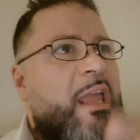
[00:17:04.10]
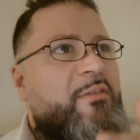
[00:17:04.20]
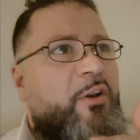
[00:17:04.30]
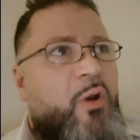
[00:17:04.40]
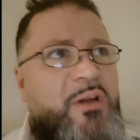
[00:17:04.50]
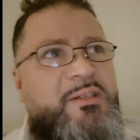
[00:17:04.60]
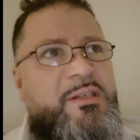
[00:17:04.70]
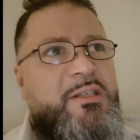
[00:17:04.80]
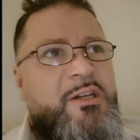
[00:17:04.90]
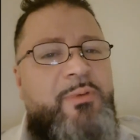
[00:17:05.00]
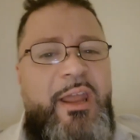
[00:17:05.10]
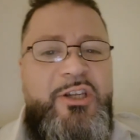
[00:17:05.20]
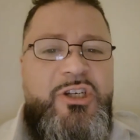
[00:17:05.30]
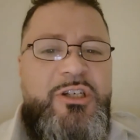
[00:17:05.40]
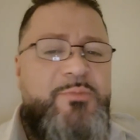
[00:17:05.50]
leave a narcissistic
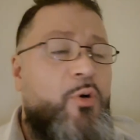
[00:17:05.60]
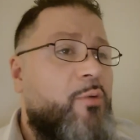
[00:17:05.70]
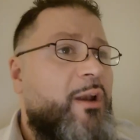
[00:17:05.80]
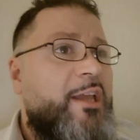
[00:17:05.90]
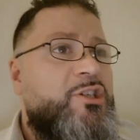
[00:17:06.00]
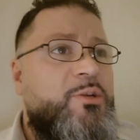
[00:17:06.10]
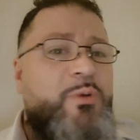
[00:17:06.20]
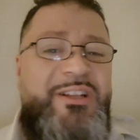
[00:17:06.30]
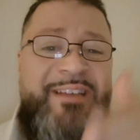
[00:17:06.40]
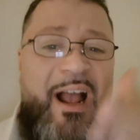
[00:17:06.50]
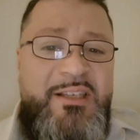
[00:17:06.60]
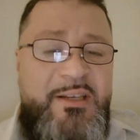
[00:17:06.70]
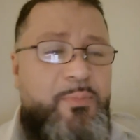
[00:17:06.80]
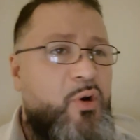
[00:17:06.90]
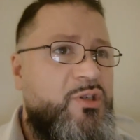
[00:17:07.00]
relationship or a relationship with a
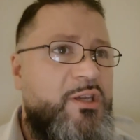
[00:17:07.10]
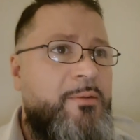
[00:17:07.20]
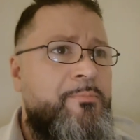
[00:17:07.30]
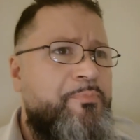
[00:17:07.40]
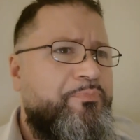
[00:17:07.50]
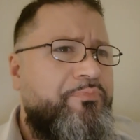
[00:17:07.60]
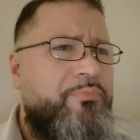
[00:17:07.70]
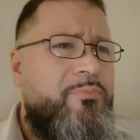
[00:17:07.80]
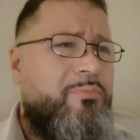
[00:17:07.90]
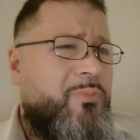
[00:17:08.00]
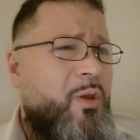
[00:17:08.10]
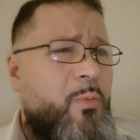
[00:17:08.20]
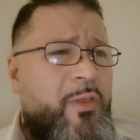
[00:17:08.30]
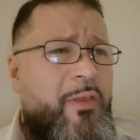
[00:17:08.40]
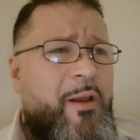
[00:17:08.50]
toxic person,
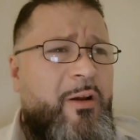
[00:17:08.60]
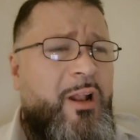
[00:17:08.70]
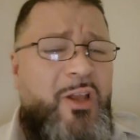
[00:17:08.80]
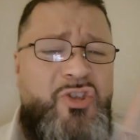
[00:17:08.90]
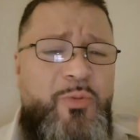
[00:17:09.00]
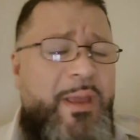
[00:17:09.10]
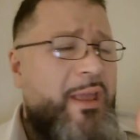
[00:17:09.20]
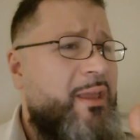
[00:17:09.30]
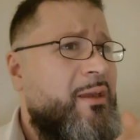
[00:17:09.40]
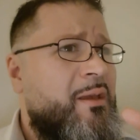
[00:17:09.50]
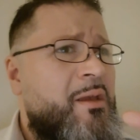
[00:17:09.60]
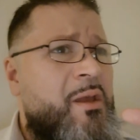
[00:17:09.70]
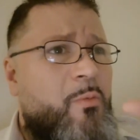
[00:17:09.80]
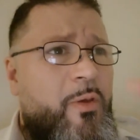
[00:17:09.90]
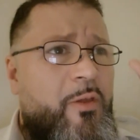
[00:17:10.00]
whether they're cluster B,
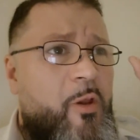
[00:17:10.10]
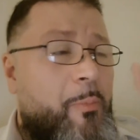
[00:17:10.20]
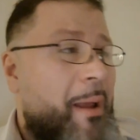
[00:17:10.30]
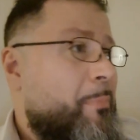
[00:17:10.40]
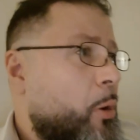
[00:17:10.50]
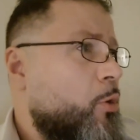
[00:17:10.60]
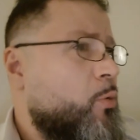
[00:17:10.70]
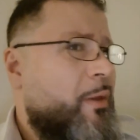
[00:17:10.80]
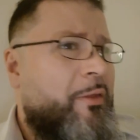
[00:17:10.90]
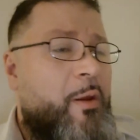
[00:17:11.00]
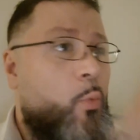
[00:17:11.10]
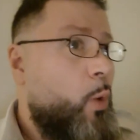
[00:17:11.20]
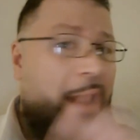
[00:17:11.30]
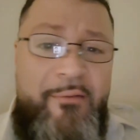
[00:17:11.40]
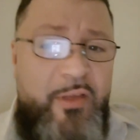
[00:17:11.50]
whether they're bipolar, whether they're
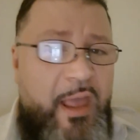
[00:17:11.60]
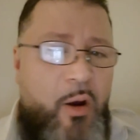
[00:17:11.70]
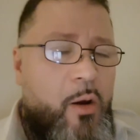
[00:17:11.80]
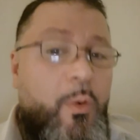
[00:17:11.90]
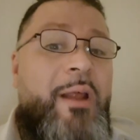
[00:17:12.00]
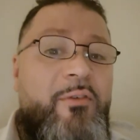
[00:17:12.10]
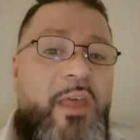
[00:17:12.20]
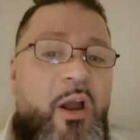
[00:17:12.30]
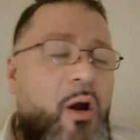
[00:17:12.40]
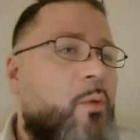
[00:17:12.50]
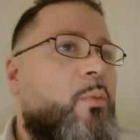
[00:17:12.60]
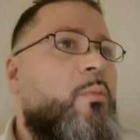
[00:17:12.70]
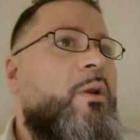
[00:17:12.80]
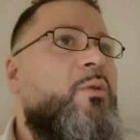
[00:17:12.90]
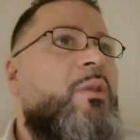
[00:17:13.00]
whatever they are,
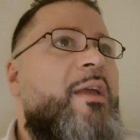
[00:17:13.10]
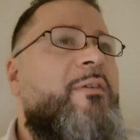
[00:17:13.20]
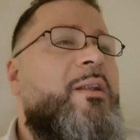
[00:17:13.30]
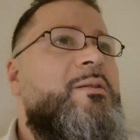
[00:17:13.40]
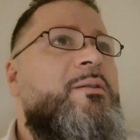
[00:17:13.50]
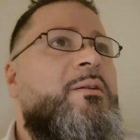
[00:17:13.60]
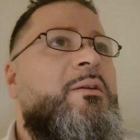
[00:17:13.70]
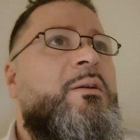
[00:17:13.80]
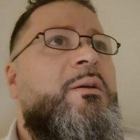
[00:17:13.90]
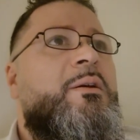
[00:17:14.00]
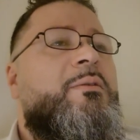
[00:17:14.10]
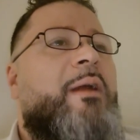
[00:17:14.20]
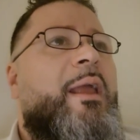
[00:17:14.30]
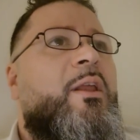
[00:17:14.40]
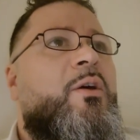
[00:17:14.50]
when you leave it,
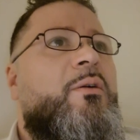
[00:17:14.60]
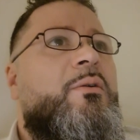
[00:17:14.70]
right?